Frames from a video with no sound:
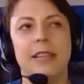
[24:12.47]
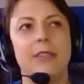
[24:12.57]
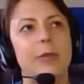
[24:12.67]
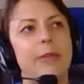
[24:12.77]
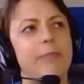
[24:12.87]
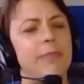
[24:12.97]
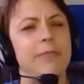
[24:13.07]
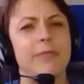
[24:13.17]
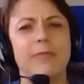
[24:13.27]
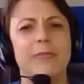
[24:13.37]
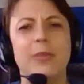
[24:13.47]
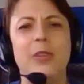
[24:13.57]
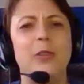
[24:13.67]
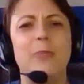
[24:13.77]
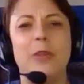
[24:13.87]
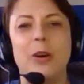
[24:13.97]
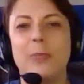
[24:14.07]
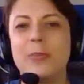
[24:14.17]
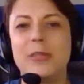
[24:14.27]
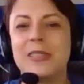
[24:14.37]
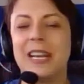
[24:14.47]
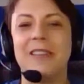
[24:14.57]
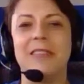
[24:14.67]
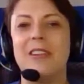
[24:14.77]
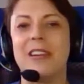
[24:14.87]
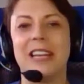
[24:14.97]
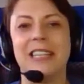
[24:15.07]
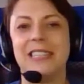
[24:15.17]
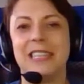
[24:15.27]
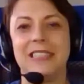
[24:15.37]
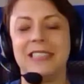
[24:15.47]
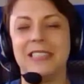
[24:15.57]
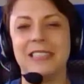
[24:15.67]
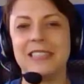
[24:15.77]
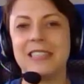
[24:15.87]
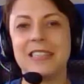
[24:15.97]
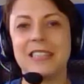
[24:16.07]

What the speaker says: do we HumanOps our organizations?